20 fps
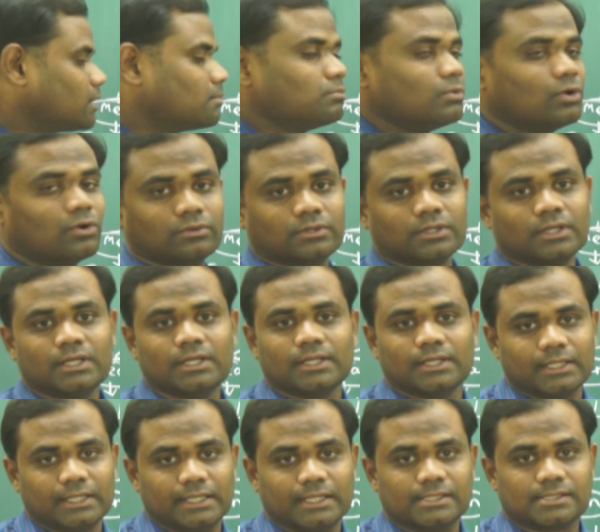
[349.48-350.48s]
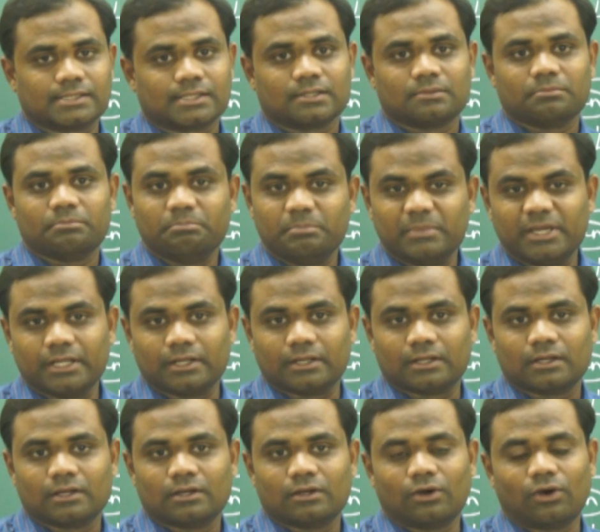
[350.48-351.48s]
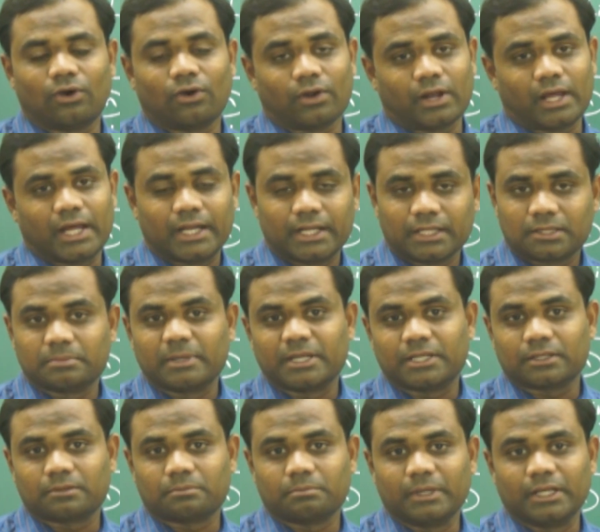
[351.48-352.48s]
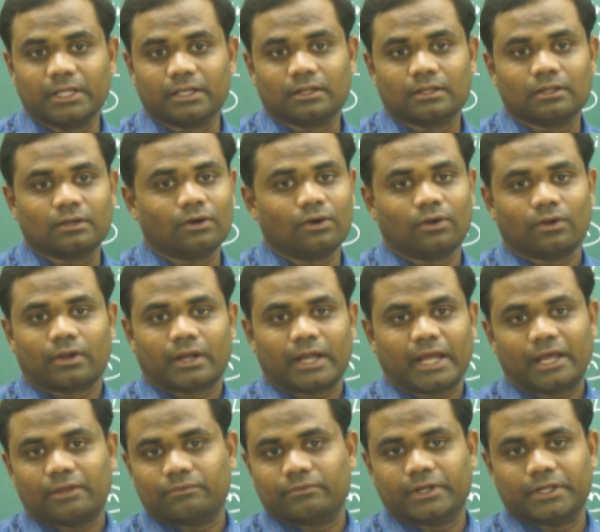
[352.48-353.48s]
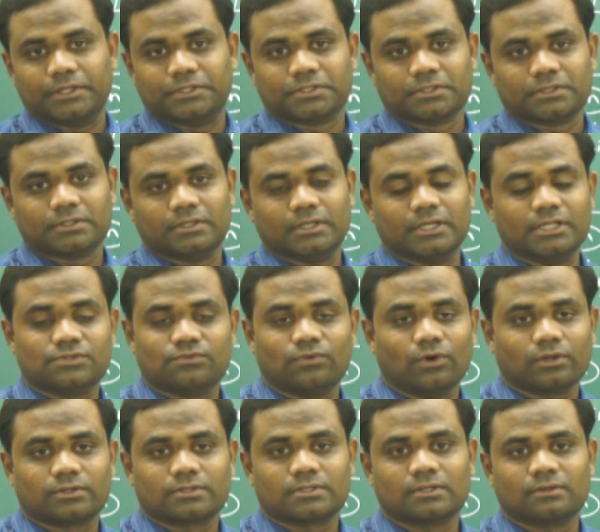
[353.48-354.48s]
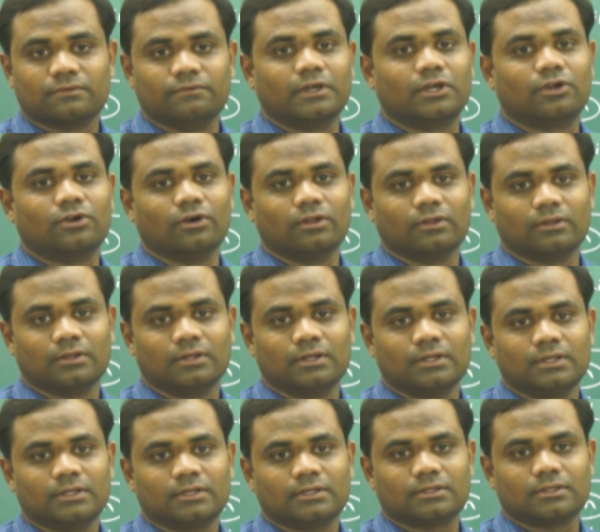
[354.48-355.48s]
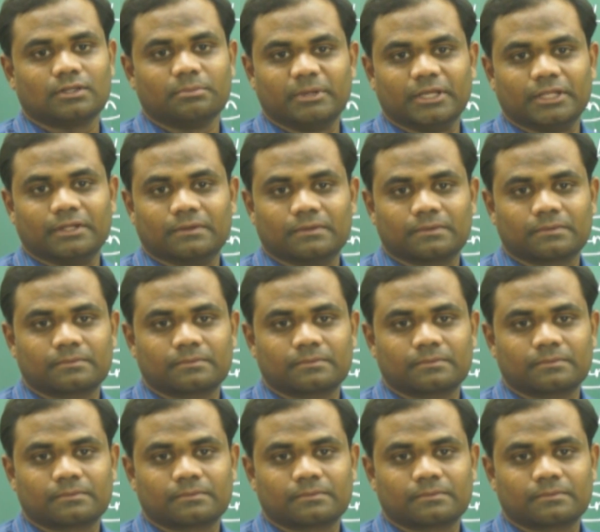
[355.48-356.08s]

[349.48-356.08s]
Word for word: and mode is mean or arithmetic mean or average is what we call the mean.